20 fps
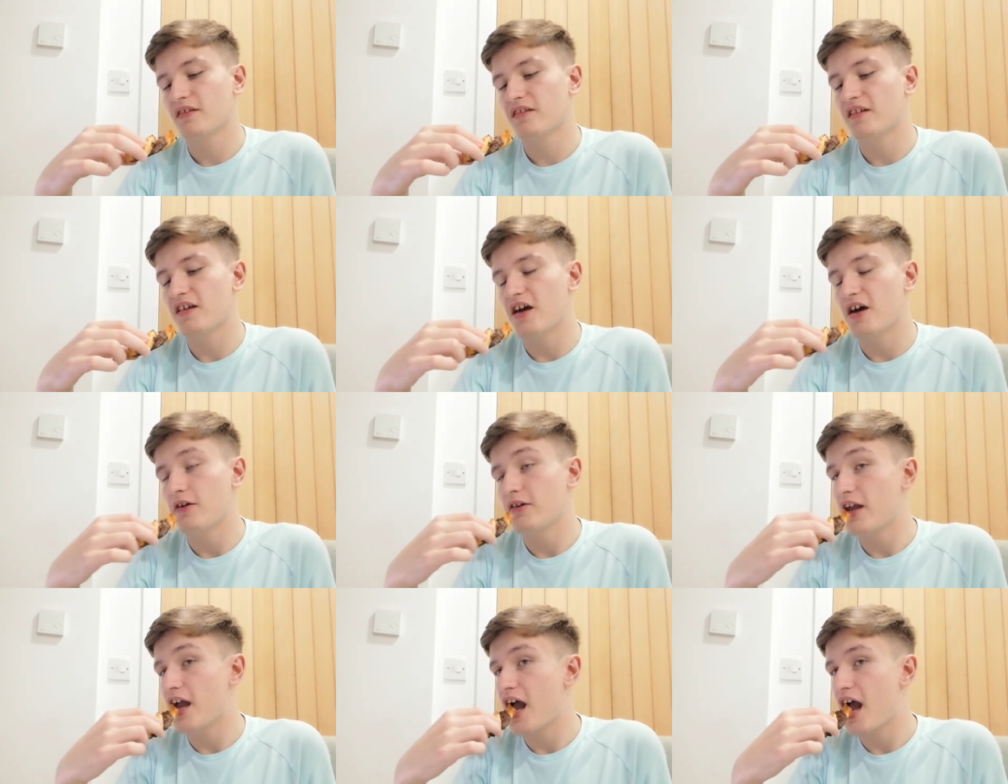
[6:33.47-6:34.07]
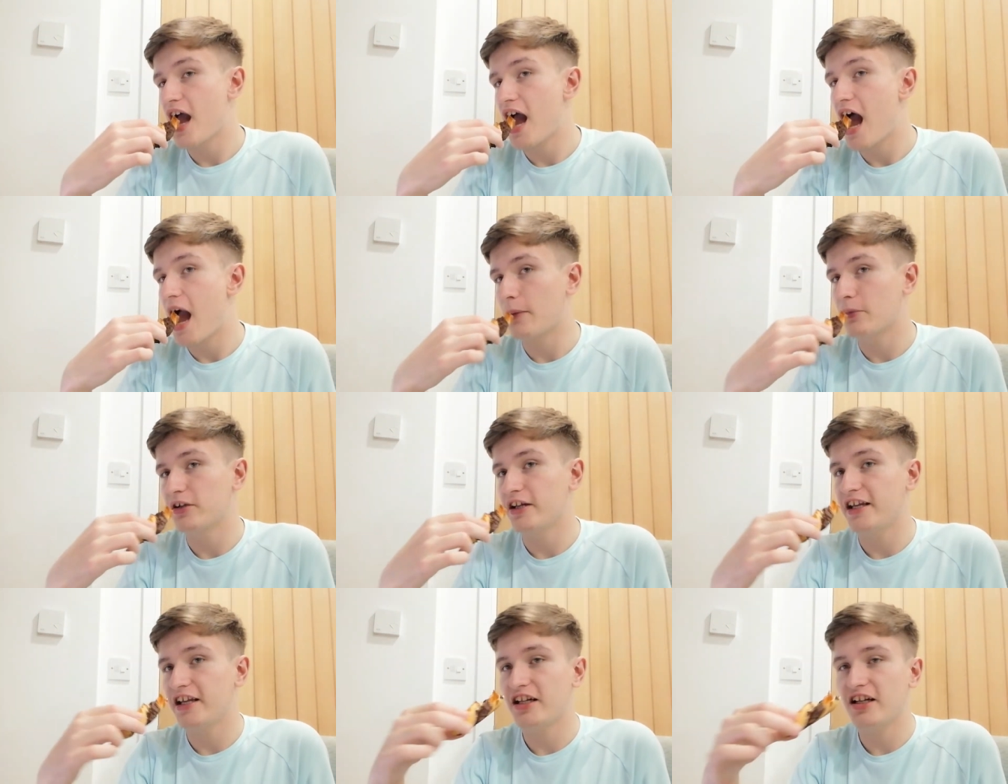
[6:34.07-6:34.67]
so yeah, I'm
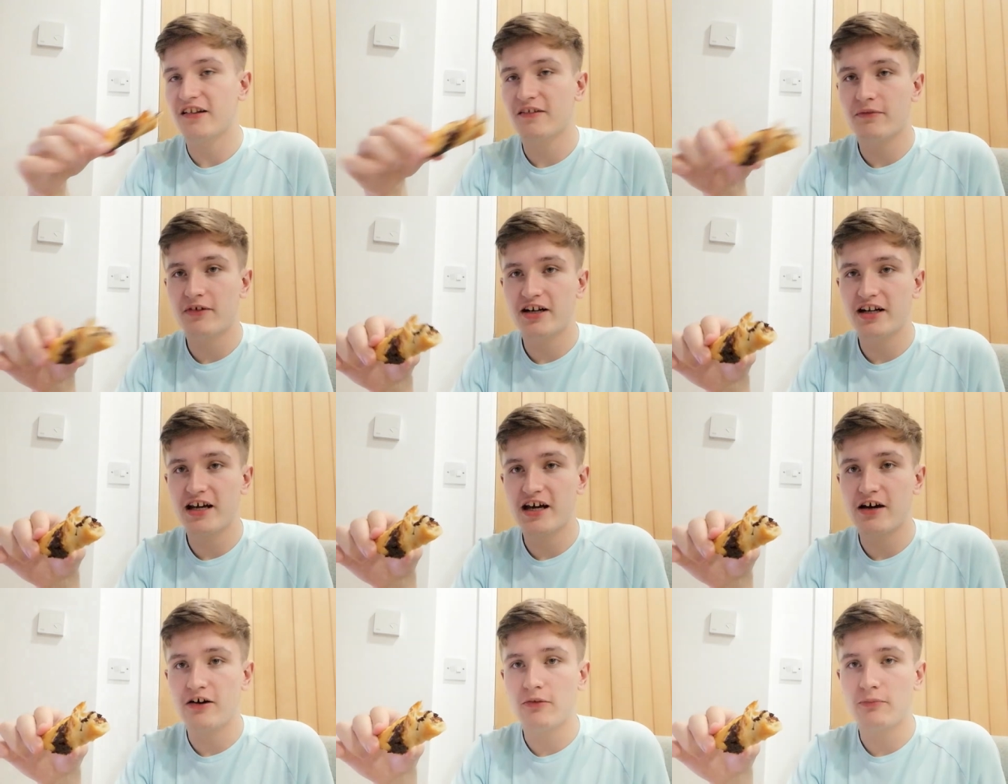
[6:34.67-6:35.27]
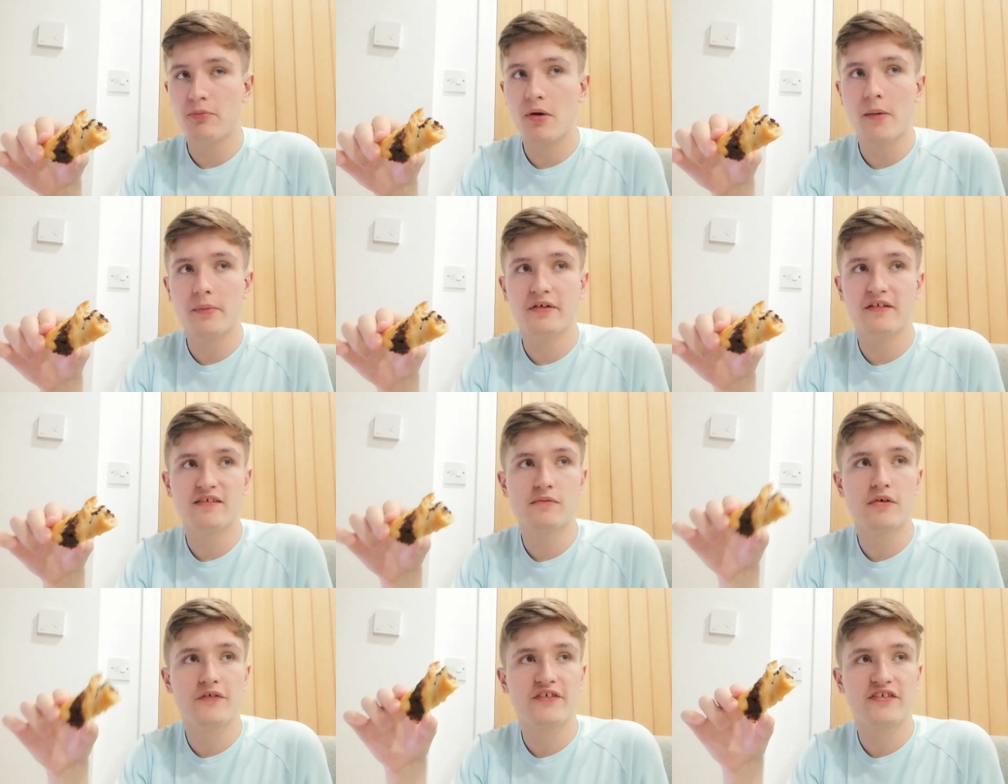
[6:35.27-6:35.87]
gonna eat this right now. Probably
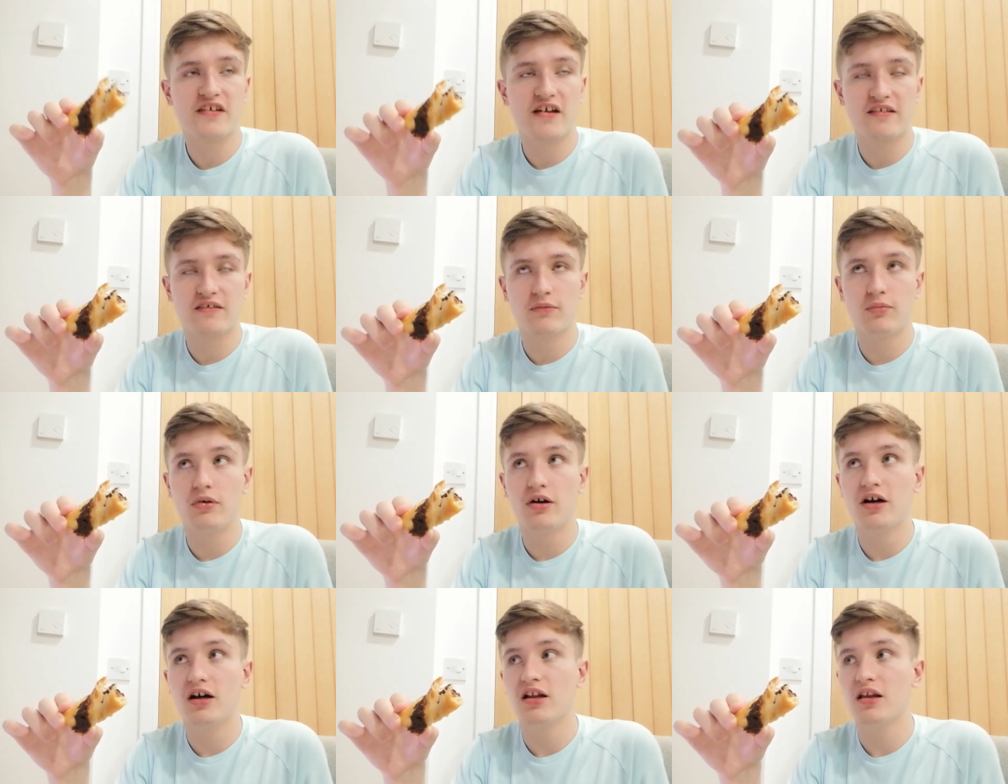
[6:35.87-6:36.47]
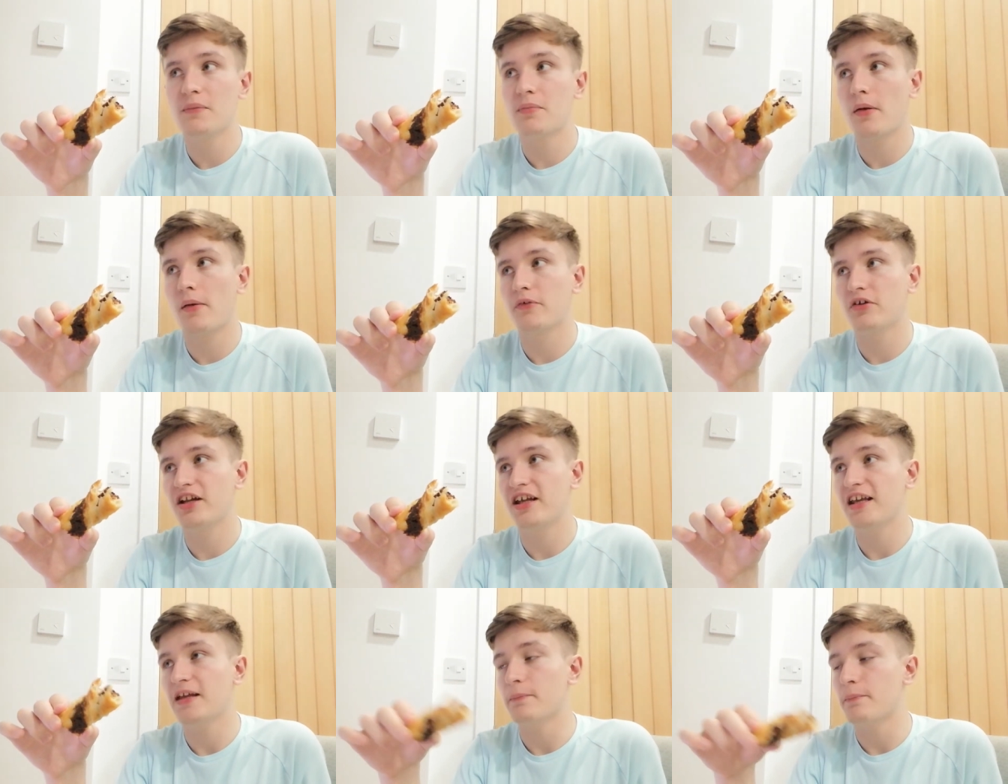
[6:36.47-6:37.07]
someone was asked, well,
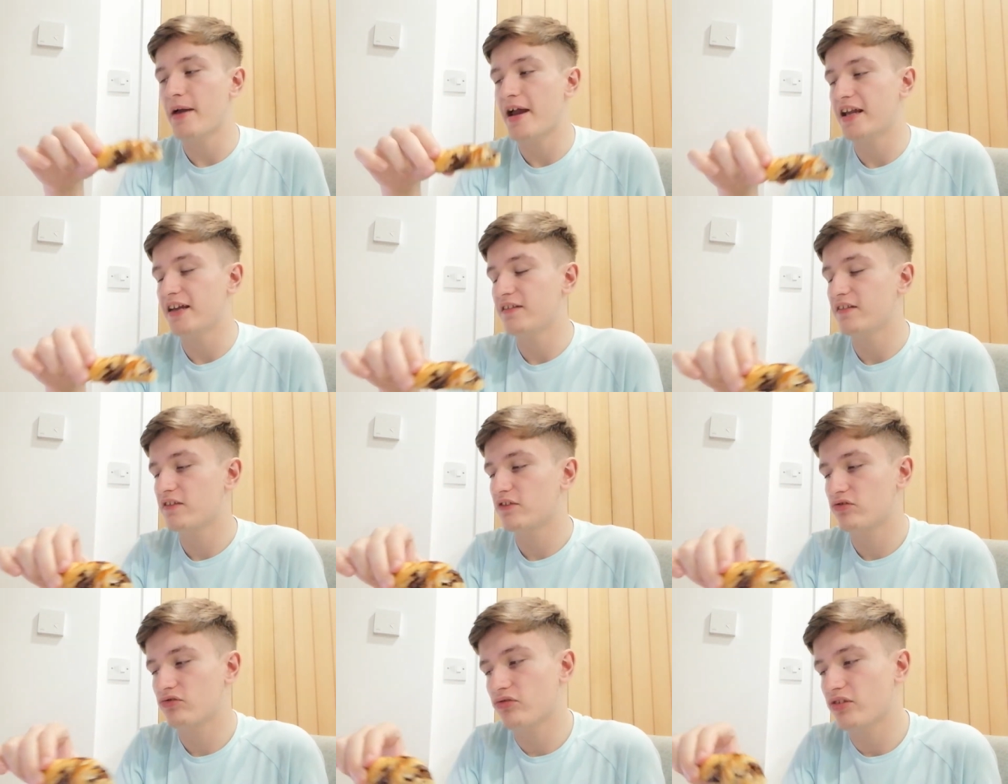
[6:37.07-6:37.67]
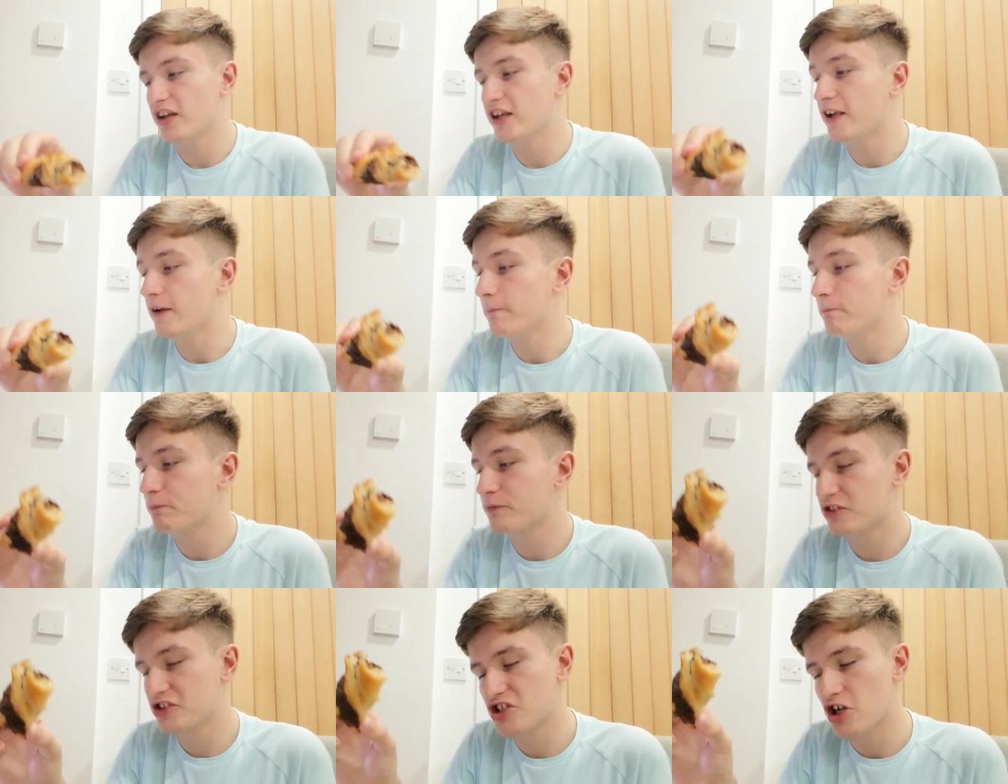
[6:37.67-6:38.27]
probably gonna eat
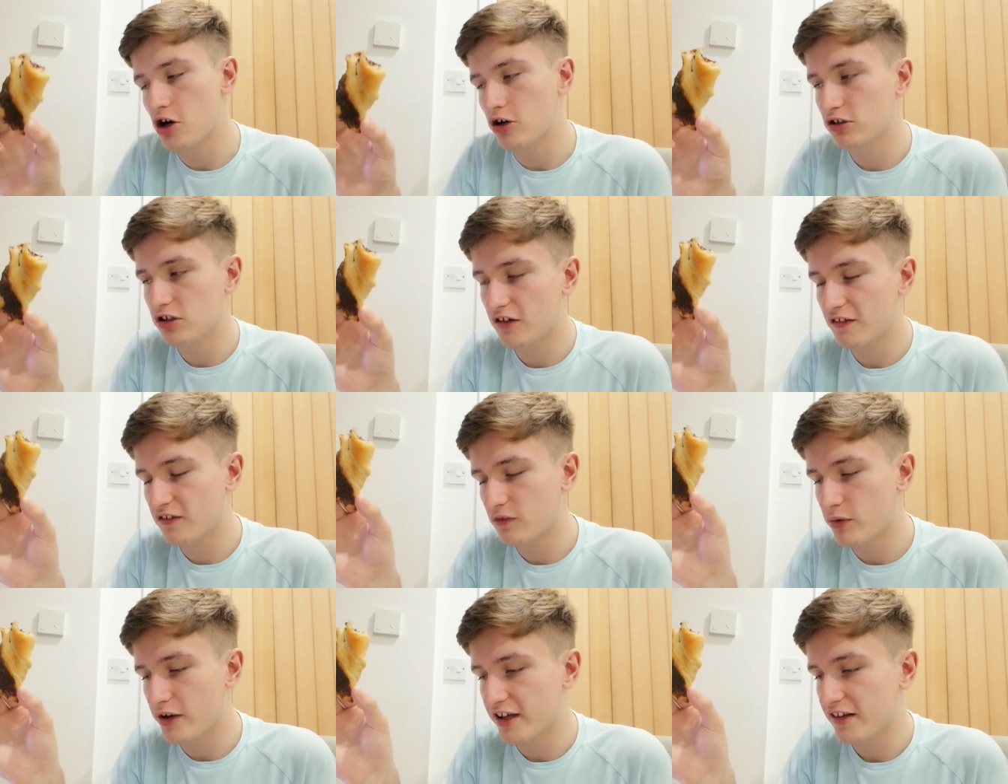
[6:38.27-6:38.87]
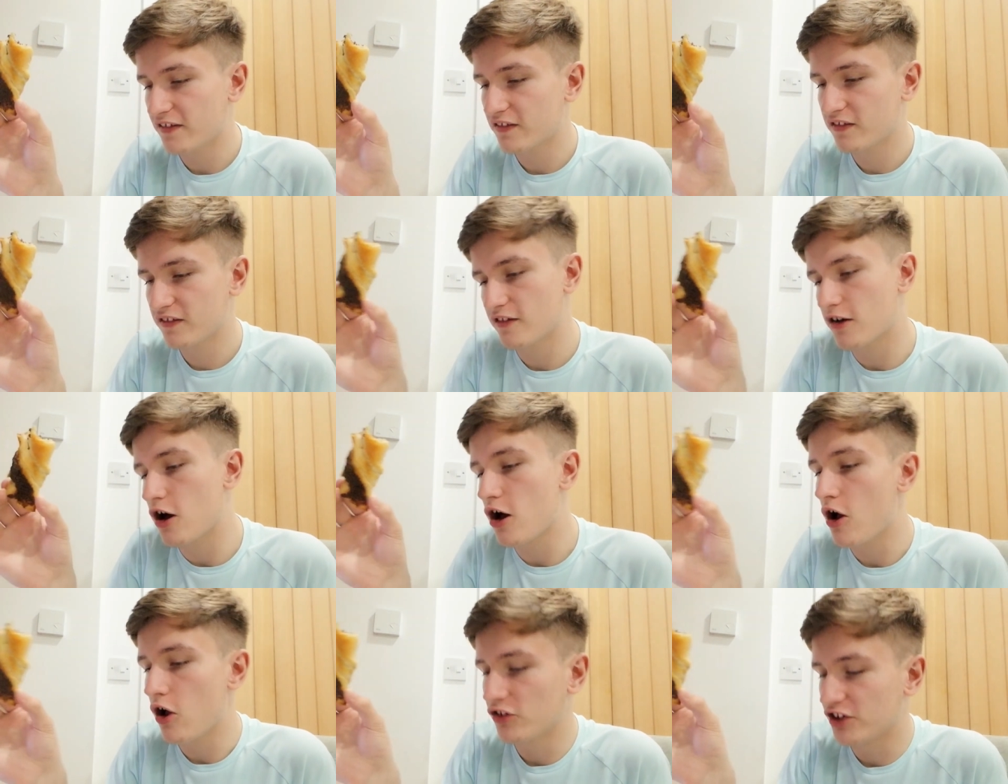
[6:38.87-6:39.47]
pastry, chocolate twists
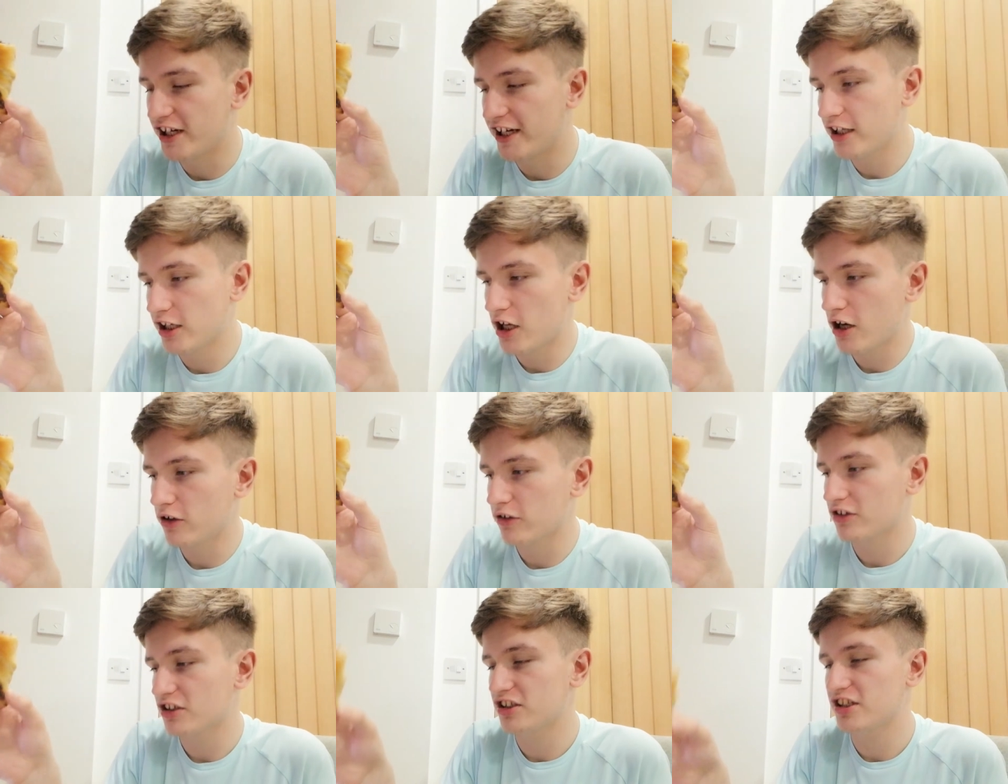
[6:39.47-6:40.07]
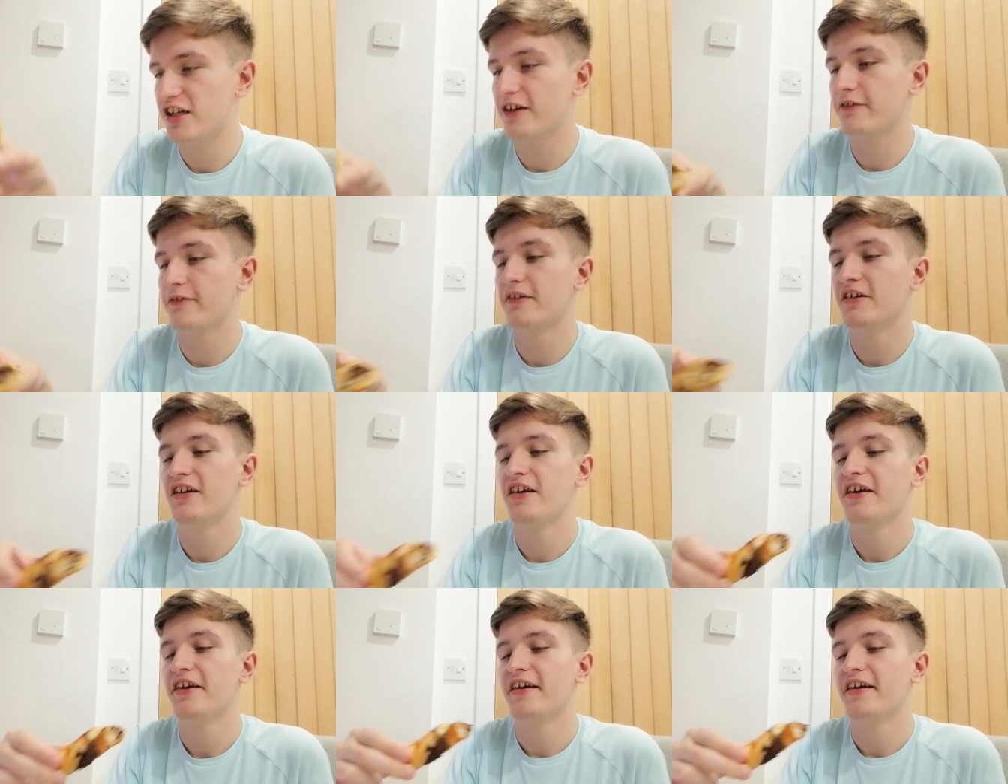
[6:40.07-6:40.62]
all night long, you know?